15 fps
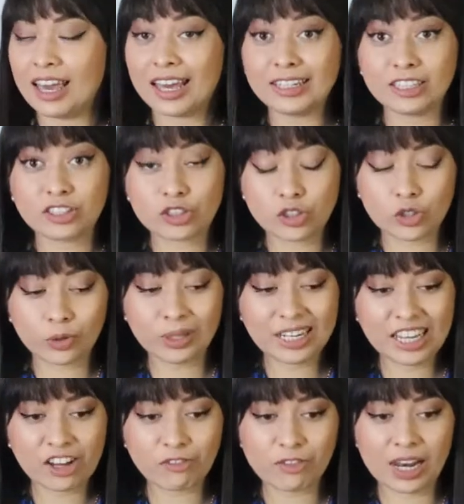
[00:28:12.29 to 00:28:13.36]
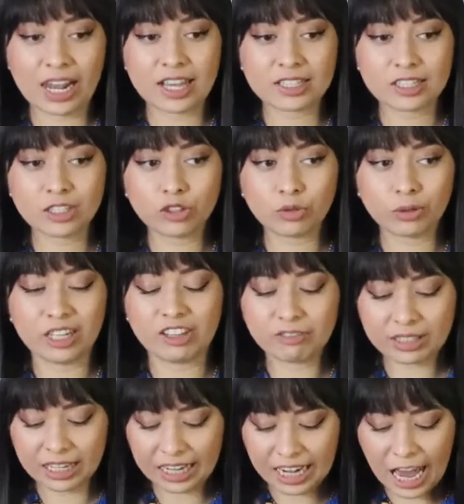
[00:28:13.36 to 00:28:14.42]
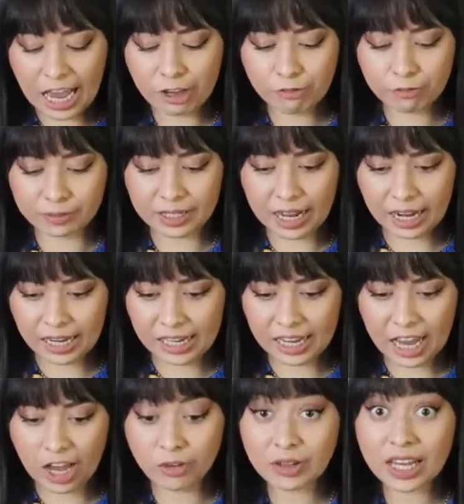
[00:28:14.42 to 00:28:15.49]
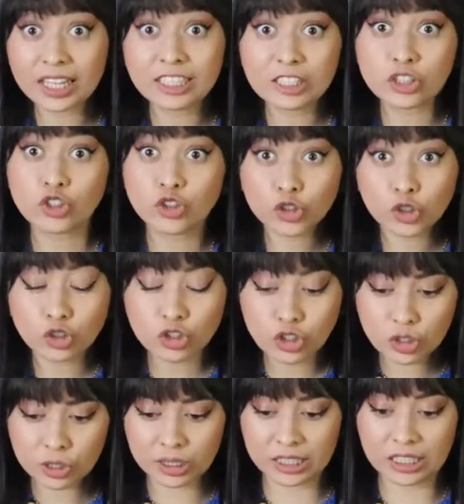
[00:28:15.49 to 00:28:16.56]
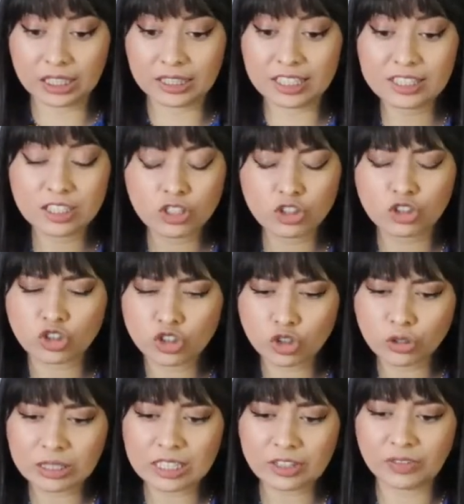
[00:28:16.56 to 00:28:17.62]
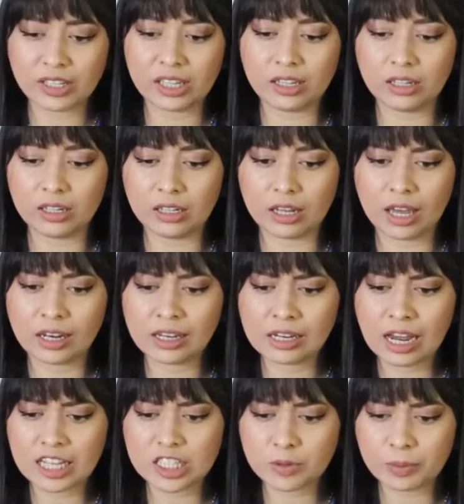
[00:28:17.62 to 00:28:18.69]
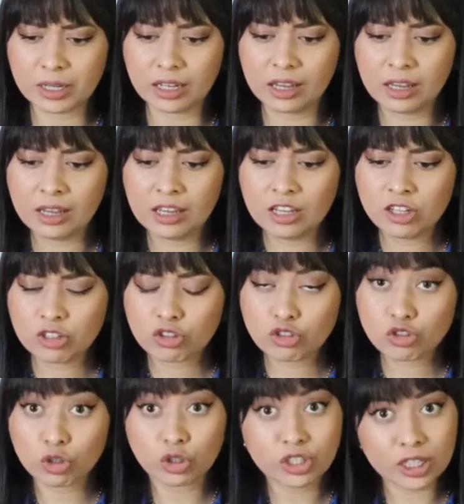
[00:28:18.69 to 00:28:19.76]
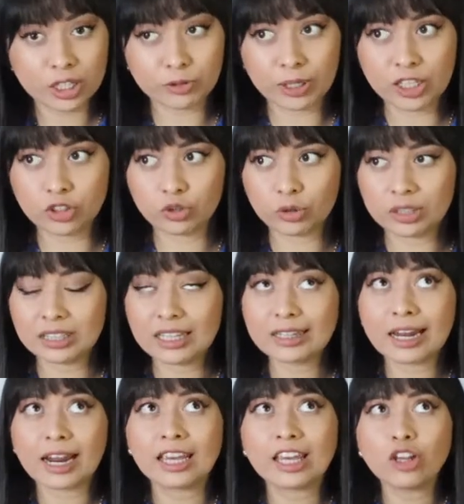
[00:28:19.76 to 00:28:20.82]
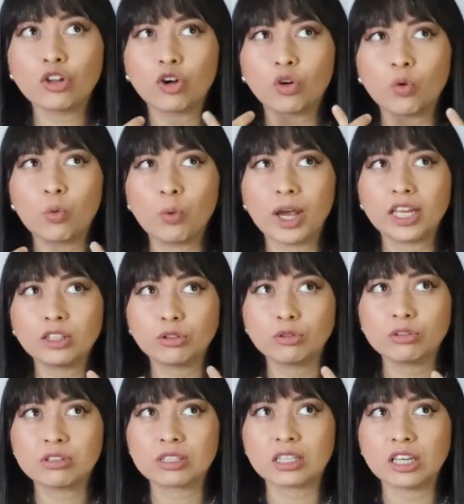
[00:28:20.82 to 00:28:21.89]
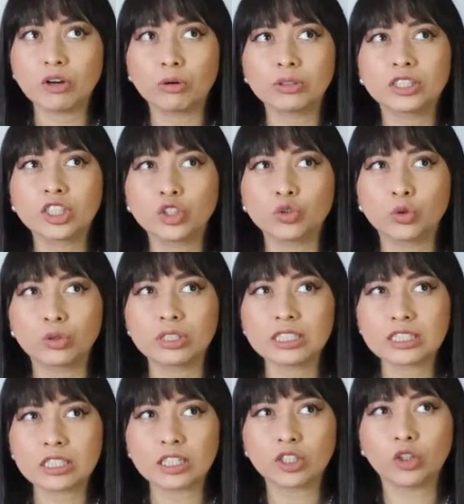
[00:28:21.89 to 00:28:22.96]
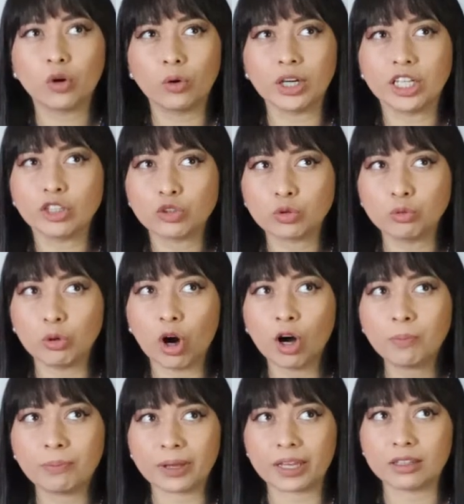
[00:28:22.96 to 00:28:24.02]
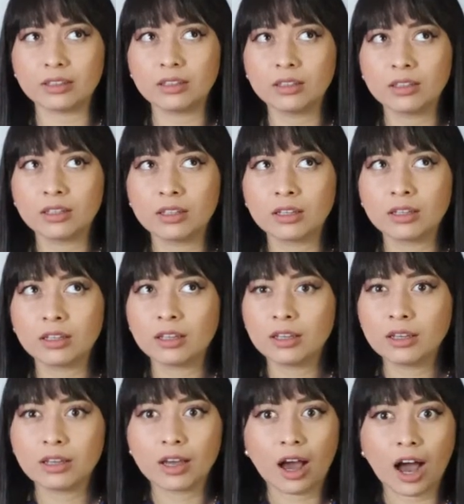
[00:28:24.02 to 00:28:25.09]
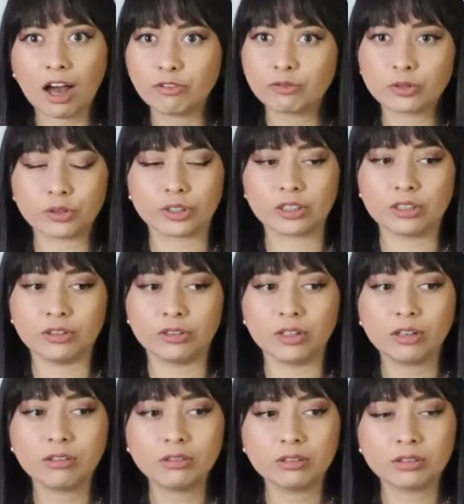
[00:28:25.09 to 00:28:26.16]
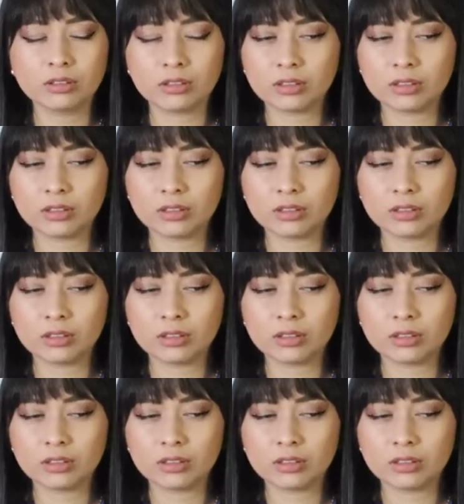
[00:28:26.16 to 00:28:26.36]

And it's truly a blessing to live the life that I have. And it's just starting. This is just the beginning. And it has been such a great journey that I cannot wait to see all the doors that are going to open after, you know.